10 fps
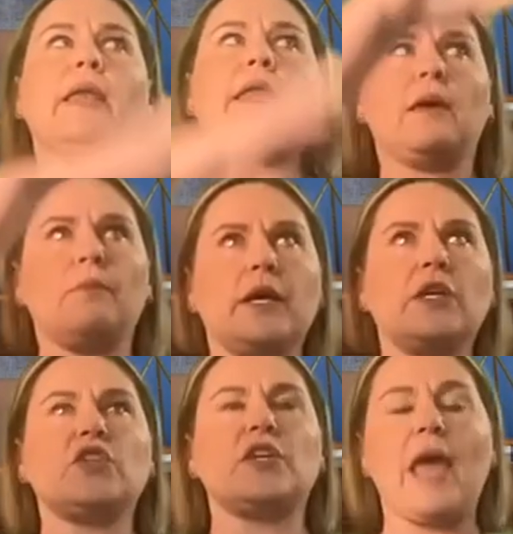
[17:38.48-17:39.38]
an
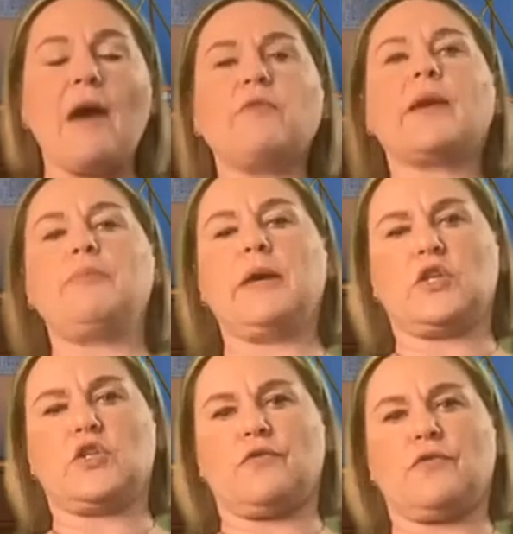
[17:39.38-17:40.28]
image and have like a
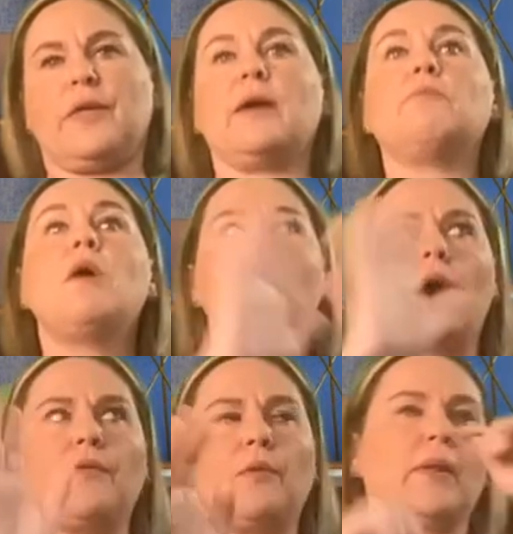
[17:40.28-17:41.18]
picture for them
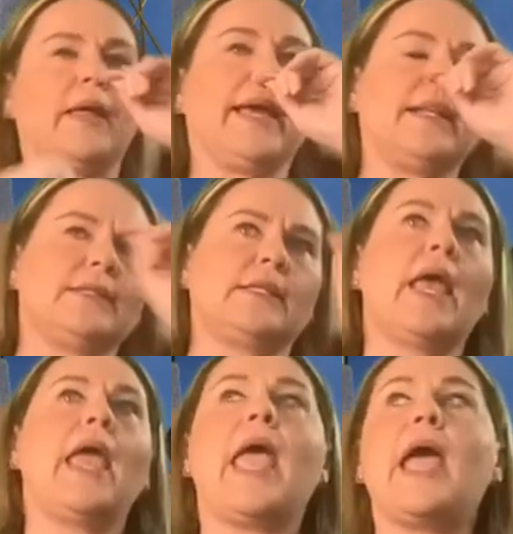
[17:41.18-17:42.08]
of the plants
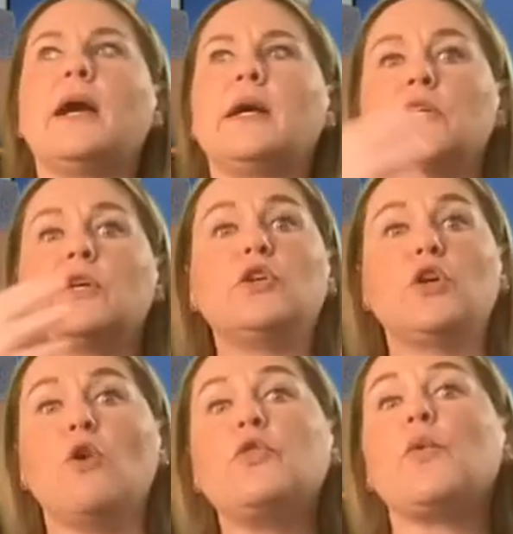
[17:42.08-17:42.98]
and
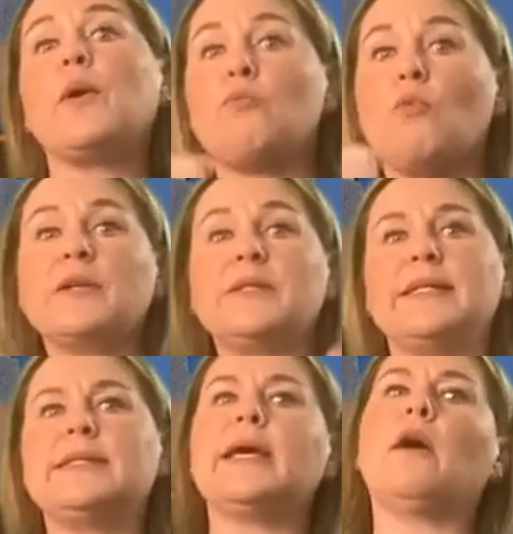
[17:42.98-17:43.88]
go through it more in
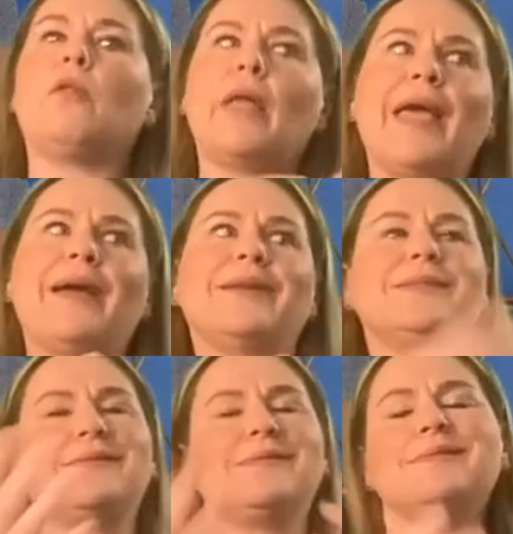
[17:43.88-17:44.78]
detail and